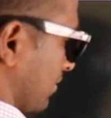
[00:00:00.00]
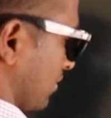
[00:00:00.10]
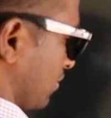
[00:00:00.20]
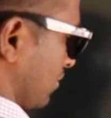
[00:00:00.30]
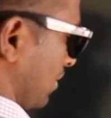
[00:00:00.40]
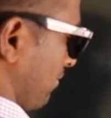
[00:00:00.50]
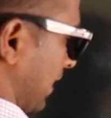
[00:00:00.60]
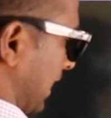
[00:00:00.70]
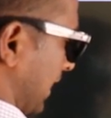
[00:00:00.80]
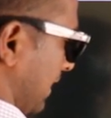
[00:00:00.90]
So
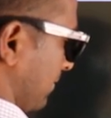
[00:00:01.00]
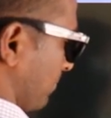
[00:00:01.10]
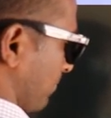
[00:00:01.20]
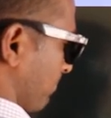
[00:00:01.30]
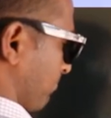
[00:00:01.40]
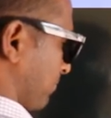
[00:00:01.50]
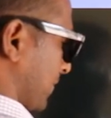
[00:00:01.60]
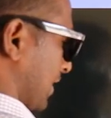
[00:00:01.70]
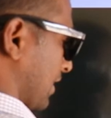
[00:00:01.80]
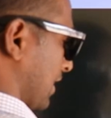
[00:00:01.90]
20.
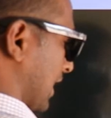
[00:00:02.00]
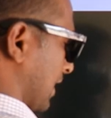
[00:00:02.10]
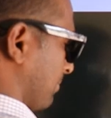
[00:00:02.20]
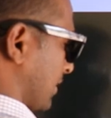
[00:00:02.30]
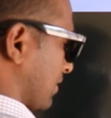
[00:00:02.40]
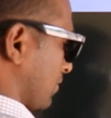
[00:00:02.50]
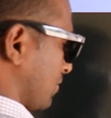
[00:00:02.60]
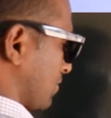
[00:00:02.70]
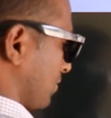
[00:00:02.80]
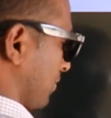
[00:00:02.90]
A number close to